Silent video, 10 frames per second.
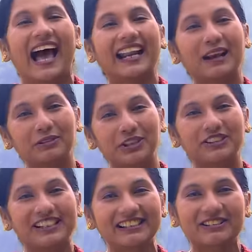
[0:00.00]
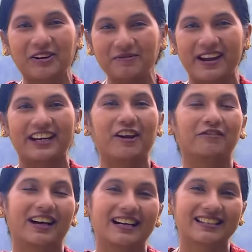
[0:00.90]
And I'm sure so many
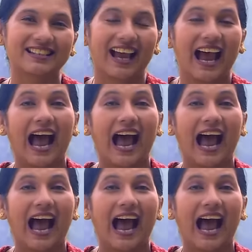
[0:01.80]
of us